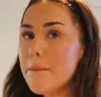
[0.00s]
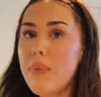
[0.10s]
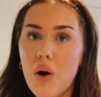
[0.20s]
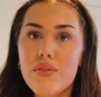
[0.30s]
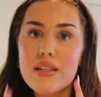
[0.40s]

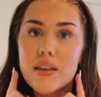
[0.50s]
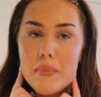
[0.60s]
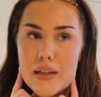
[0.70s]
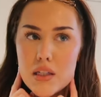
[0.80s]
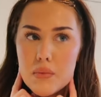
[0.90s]
But obviously the
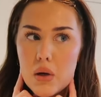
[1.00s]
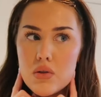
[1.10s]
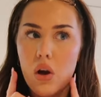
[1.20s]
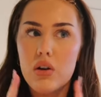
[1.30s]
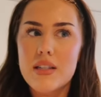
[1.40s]
master
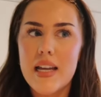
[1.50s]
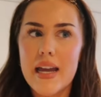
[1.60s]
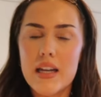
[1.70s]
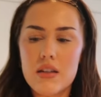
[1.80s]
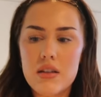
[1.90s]
Botox
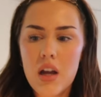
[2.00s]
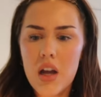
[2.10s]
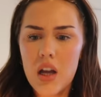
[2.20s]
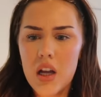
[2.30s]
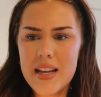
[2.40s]
takes,
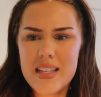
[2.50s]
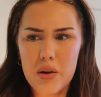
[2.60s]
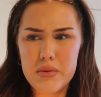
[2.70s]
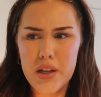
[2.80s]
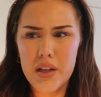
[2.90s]
is it
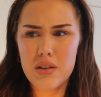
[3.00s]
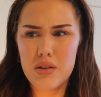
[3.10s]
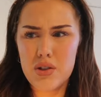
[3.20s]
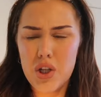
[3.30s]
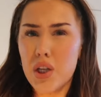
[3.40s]
up to
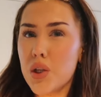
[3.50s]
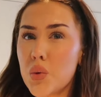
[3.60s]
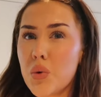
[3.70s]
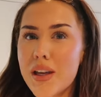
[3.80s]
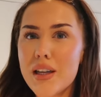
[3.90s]

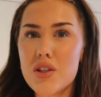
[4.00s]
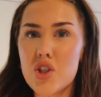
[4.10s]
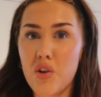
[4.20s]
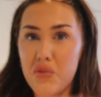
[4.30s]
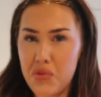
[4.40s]
2 weeks
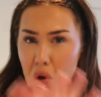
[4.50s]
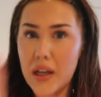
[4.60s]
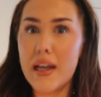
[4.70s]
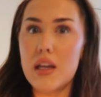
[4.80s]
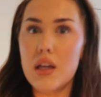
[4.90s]
to
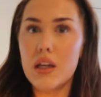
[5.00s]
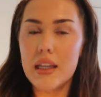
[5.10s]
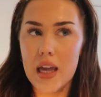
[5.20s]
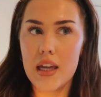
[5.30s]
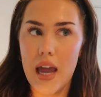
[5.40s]
fully
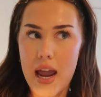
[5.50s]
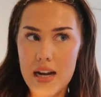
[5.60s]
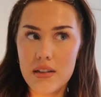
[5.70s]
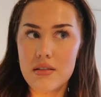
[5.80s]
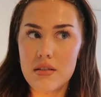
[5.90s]
kick
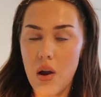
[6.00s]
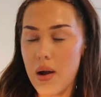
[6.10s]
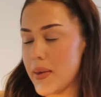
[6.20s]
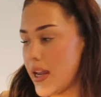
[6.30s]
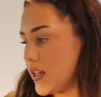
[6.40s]
in? So
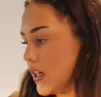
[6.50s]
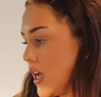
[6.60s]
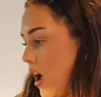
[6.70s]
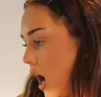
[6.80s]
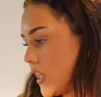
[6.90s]
I mean,
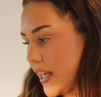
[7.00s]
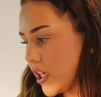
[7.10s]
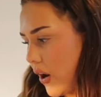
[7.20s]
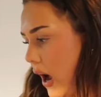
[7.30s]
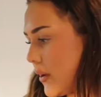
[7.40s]
I'll let you
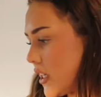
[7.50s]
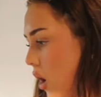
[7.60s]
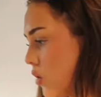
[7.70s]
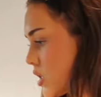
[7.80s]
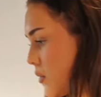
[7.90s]
know how it
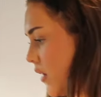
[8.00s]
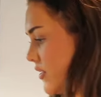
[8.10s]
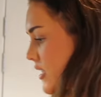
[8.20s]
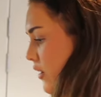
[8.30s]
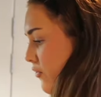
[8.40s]
goes, but obviously